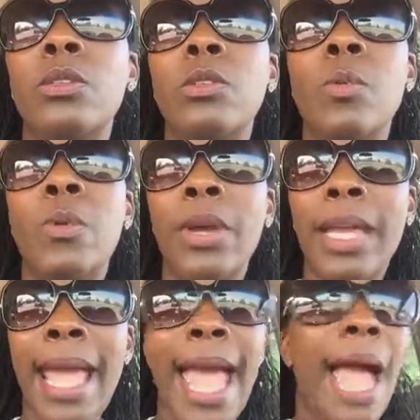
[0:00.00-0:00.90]
you
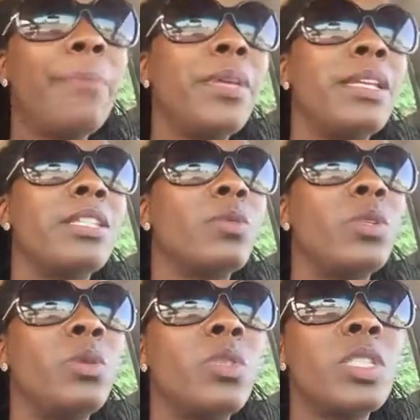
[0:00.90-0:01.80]
bring happiness.
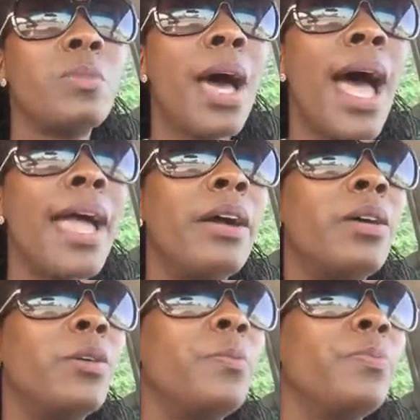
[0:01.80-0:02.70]
When you
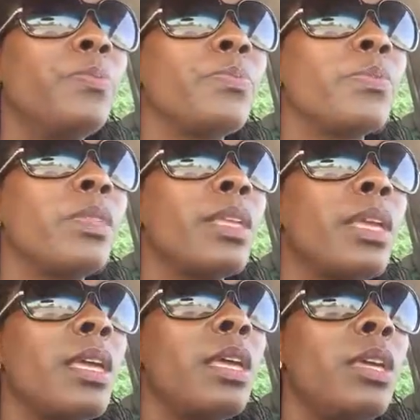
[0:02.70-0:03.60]
smile,
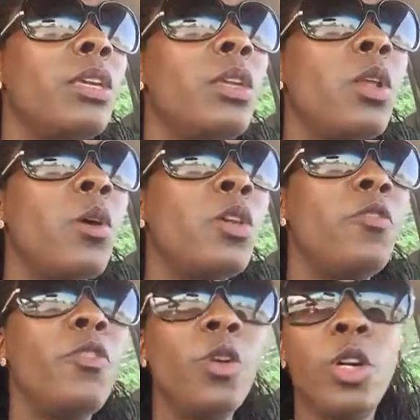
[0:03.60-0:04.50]
you know, you
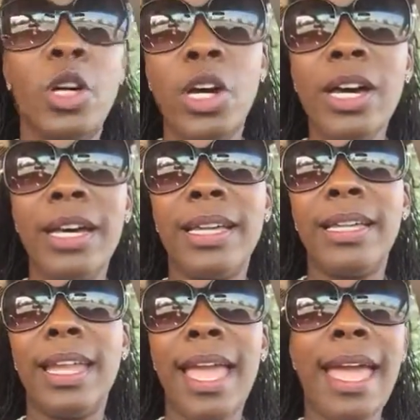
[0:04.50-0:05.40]
feel
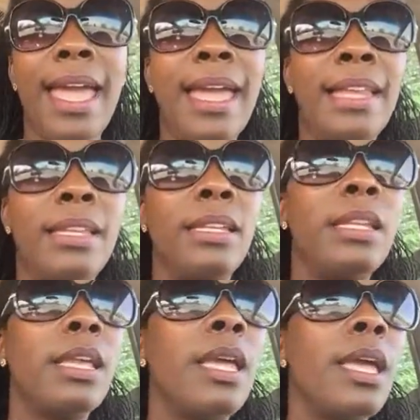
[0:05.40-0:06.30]
good. And
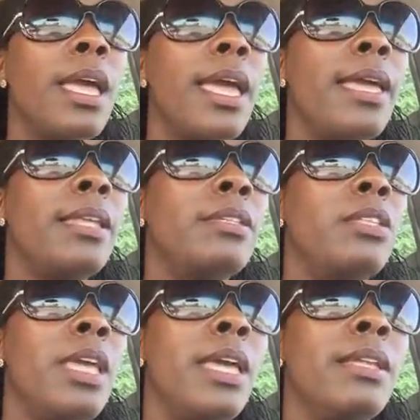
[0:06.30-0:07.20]
it
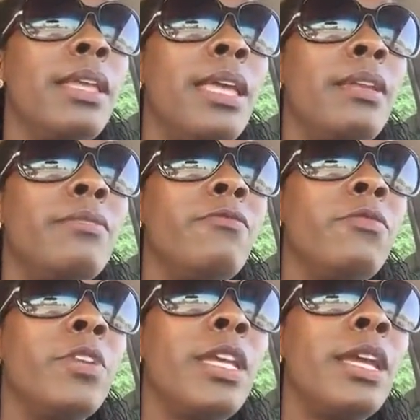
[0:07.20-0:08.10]
it it
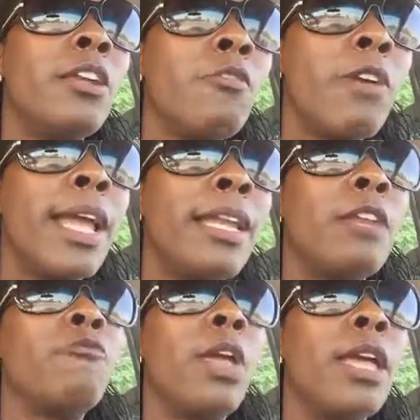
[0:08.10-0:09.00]
reiterate
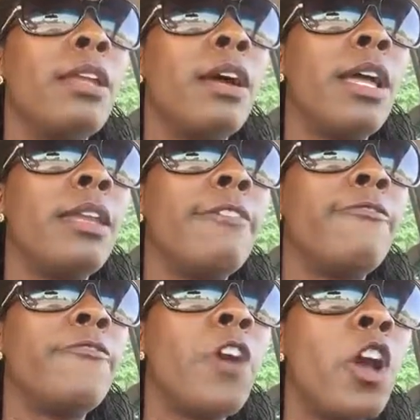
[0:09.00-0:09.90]
and, and, and
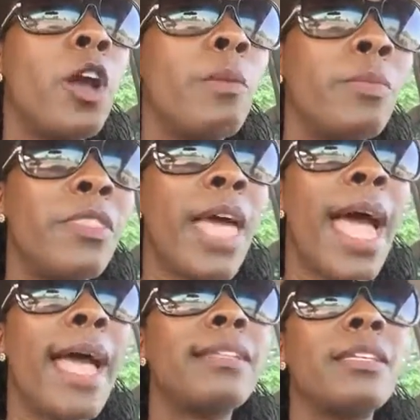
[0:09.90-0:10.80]

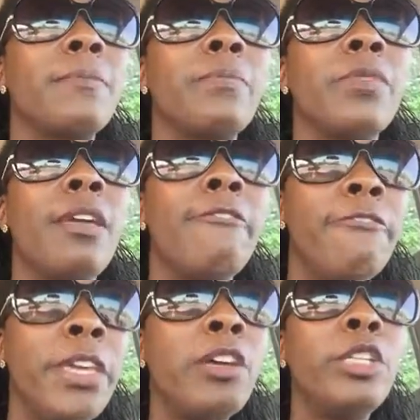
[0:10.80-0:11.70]
that
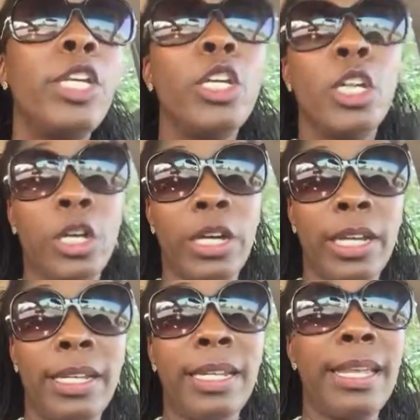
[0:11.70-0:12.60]
feeling
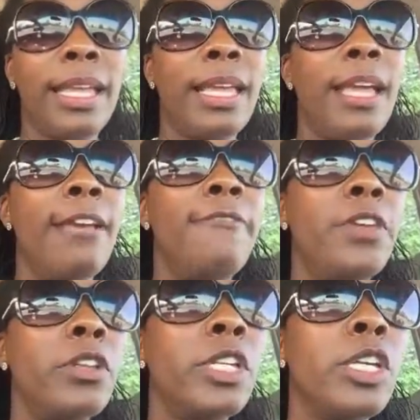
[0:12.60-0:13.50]
good,
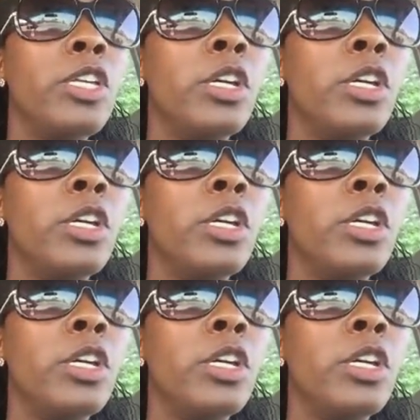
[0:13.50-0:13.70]
feeling